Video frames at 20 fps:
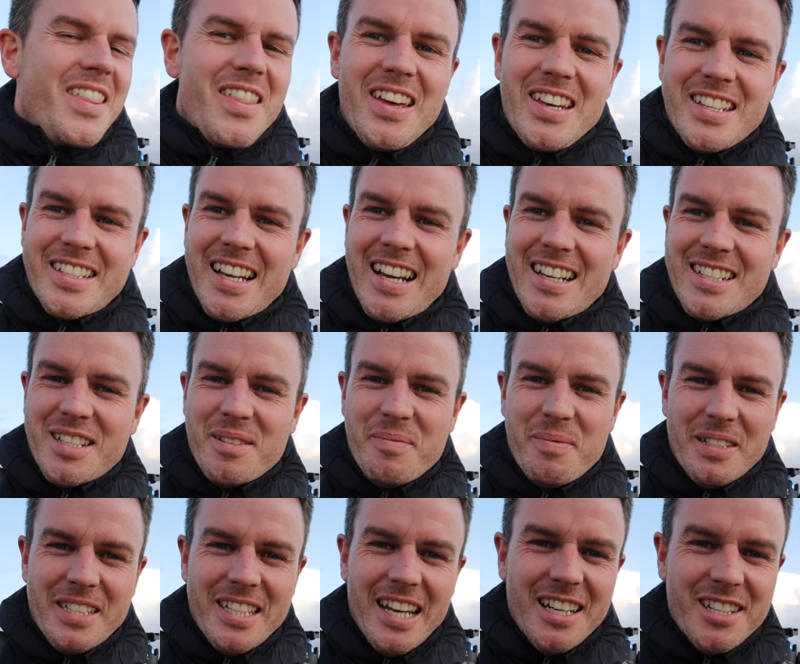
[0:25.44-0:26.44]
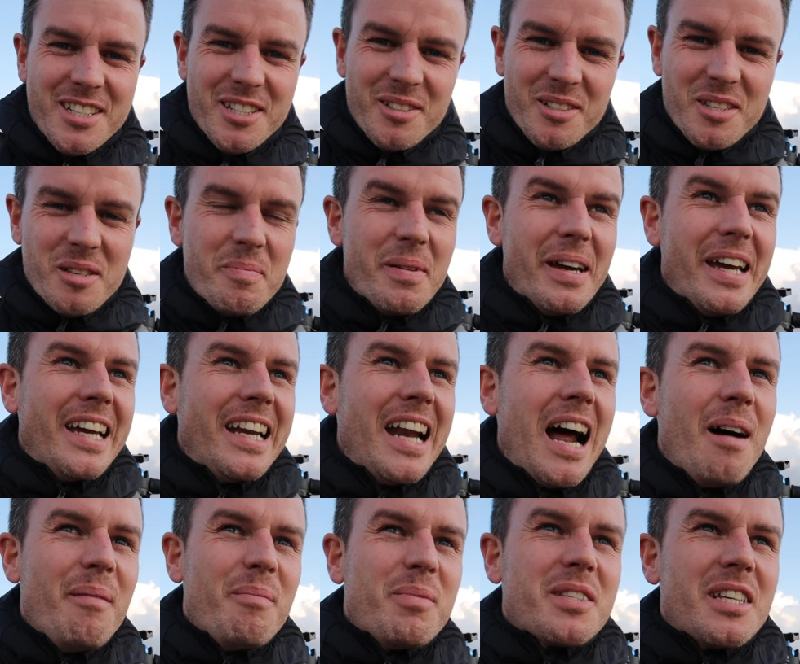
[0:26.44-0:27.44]
This has the potential to be an
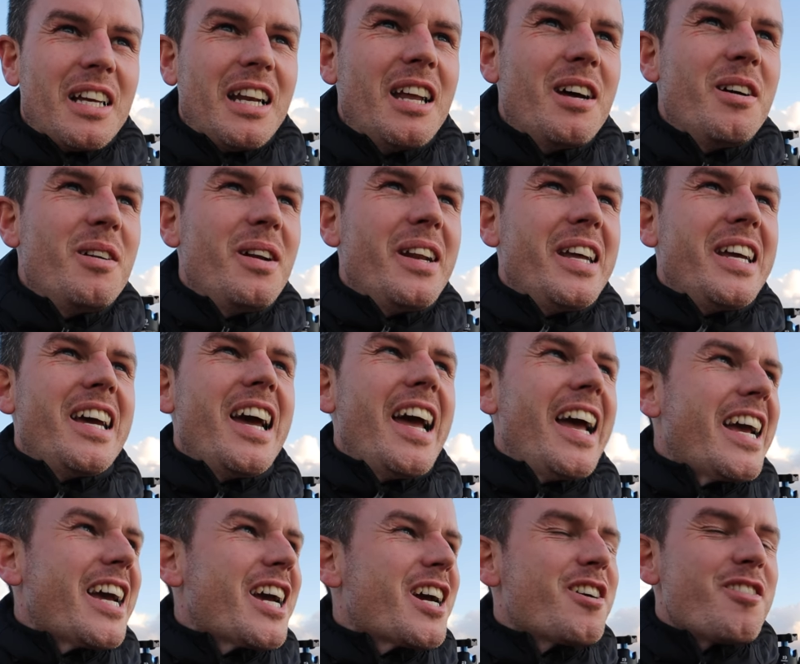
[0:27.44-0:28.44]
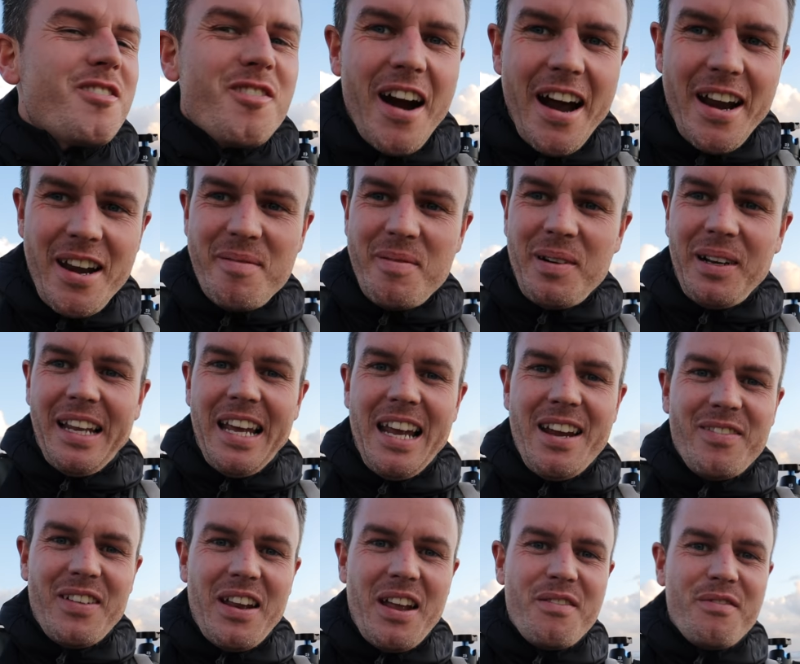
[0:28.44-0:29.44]
absolutely incredible
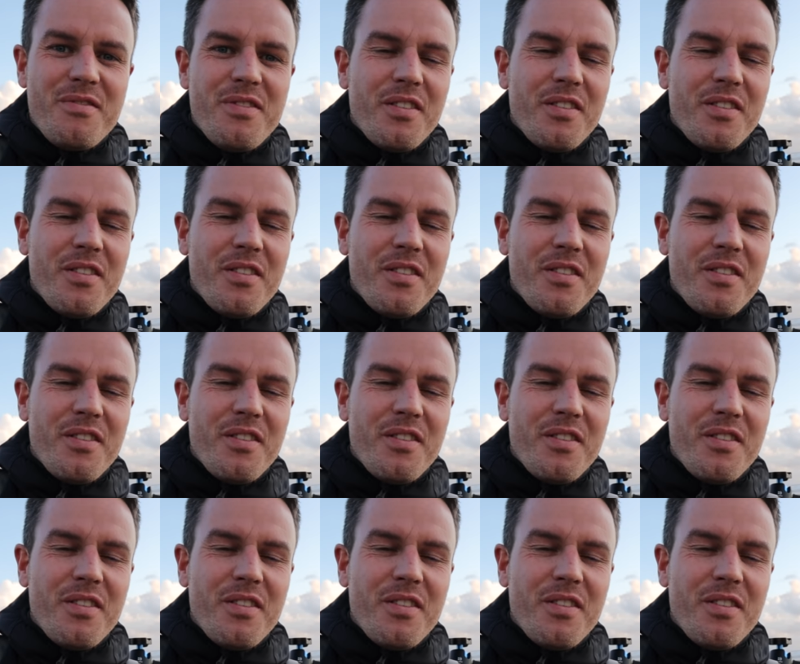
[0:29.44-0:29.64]
evening